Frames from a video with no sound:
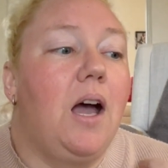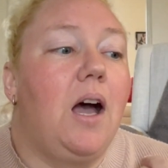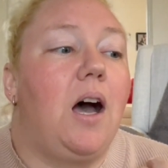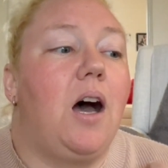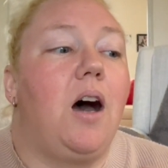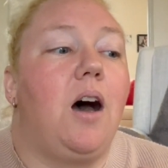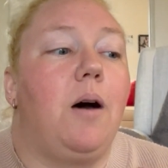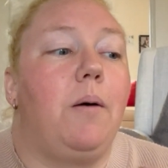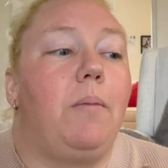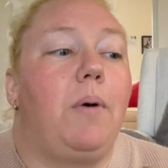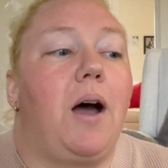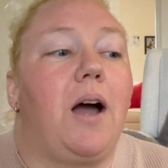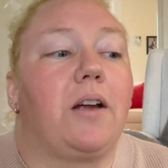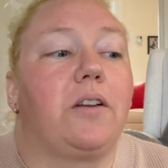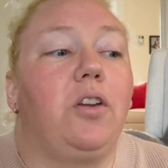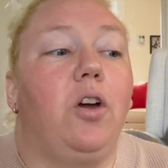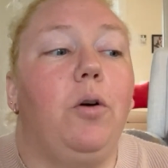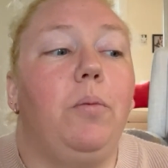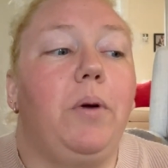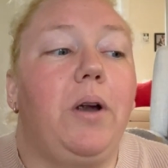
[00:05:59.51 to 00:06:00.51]

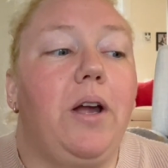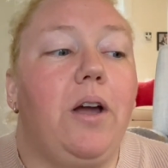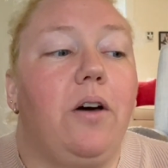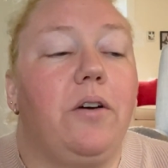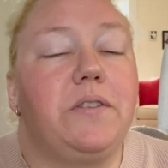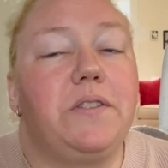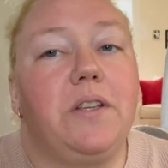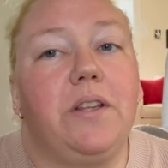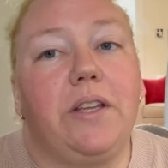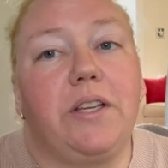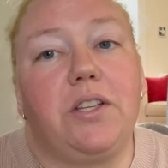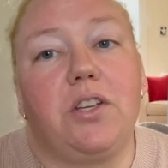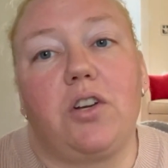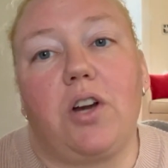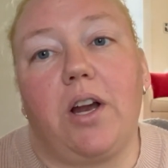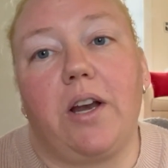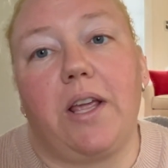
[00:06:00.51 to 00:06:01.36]
October, I also like to try to